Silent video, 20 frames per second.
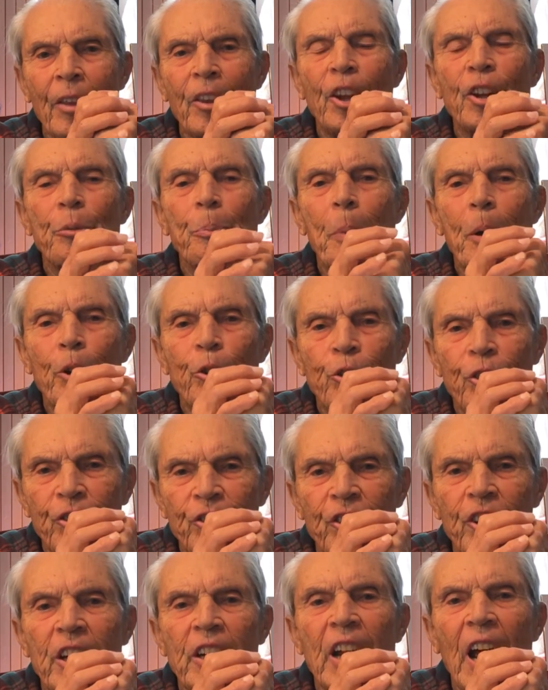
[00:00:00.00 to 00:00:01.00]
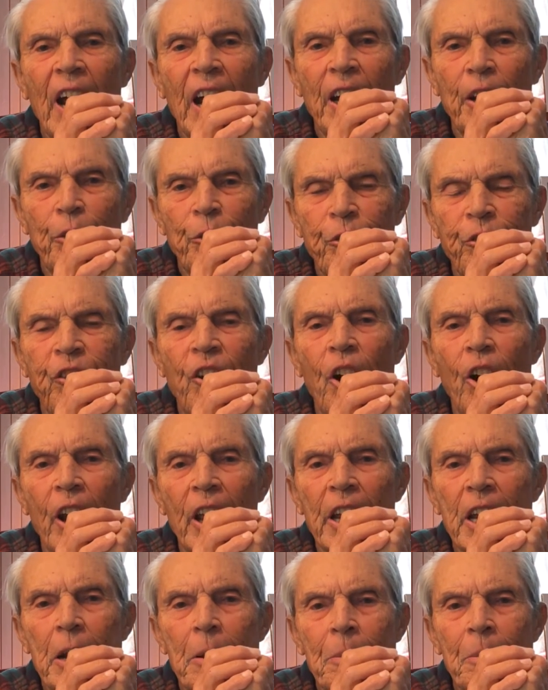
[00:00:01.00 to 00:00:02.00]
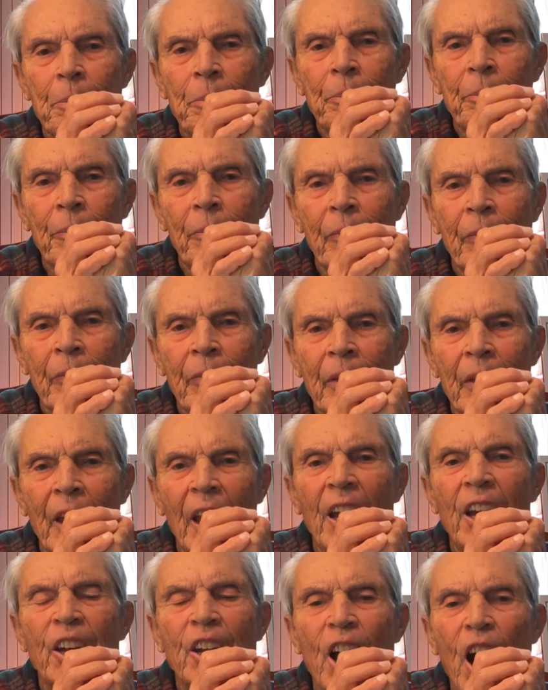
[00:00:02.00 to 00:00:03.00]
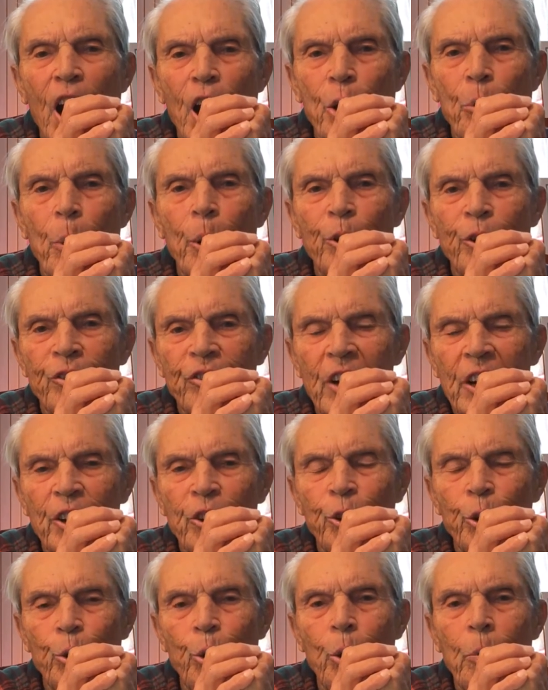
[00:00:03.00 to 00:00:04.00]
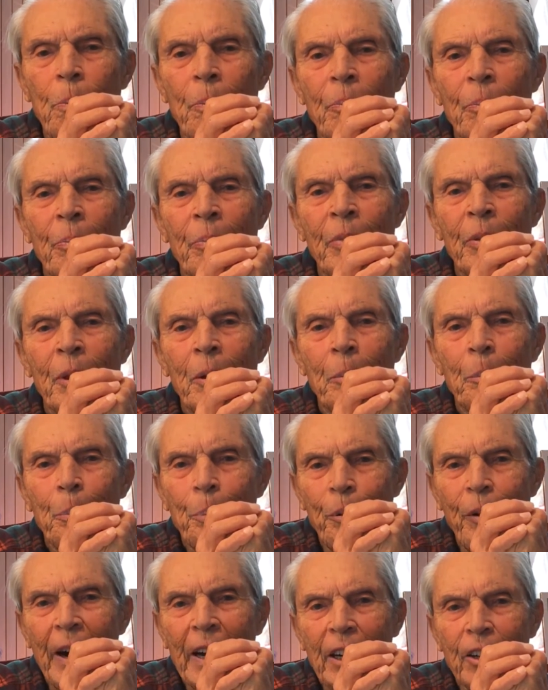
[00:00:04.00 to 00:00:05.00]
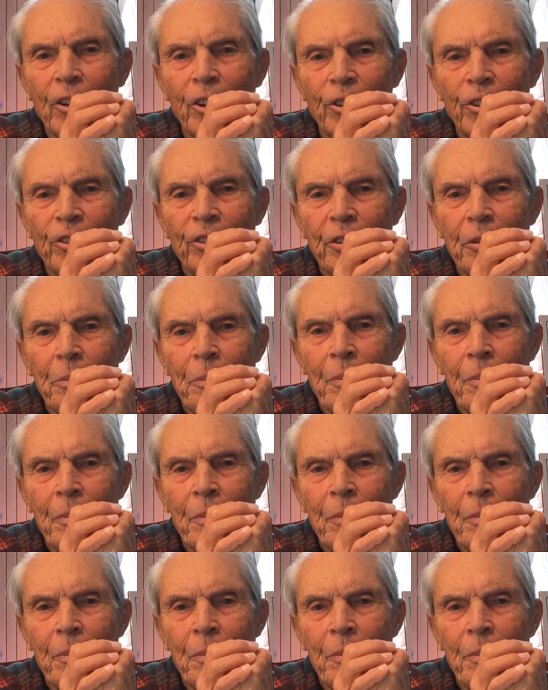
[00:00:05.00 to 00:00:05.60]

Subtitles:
There's both sin and folly in homosexual practice.